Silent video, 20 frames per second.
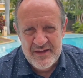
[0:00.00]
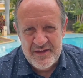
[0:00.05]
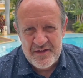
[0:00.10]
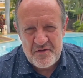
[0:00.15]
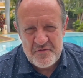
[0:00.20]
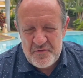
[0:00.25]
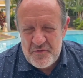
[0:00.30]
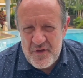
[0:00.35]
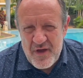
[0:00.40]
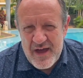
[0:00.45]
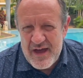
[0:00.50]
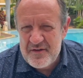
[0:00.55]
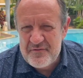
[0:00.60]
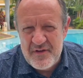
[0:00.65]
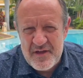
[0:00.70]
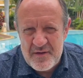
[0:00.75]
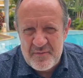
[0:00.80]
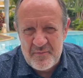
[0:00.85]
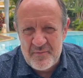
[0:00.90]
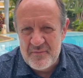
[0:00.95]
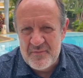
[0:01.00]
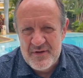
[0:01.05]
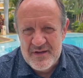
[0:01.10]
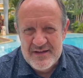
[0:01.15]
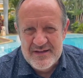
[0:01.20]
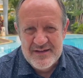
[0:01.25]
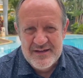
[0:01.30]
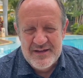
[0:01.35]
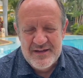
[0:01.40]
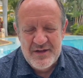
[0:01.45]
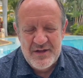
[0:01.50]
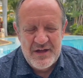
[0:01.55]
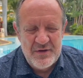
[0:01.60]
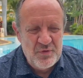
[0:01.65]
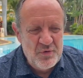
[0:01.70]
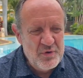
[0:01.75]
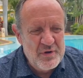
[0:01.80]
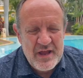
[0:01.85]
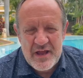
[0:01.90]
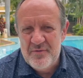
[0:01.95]
If you have him,
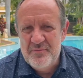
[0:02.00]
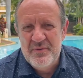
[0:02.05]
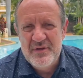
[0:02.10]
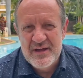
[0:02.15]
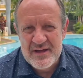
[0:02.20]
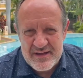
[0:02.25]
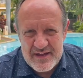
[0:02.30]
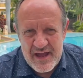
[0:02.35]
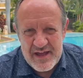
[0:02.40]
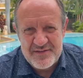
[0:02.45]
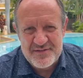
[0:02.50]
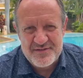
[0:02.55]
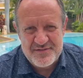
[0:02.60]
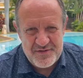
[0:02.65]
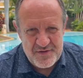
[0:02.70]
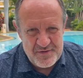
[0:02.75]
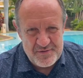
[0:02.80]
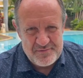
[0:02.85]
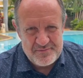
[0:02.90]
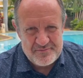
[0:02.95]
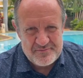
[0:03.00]
who can be against you?